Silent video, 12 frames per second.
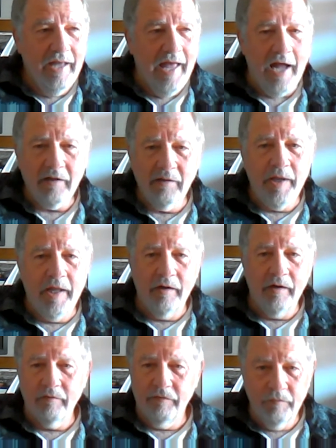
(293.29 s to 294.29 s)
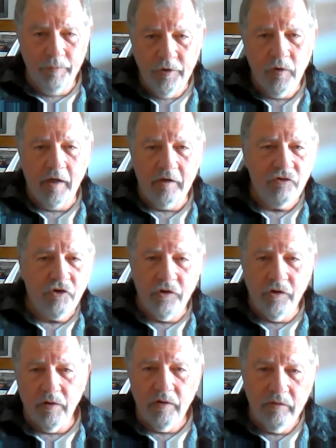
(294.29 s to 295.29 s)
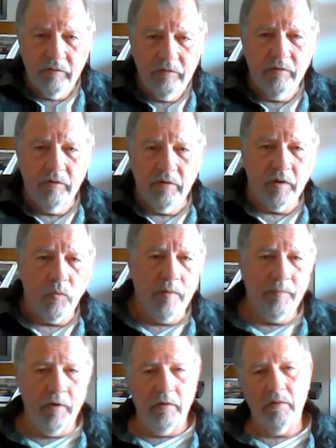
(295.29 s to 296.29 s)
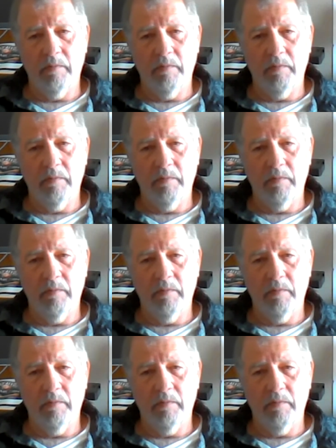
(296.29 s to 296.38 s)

acclimated and familiarized to your equipment.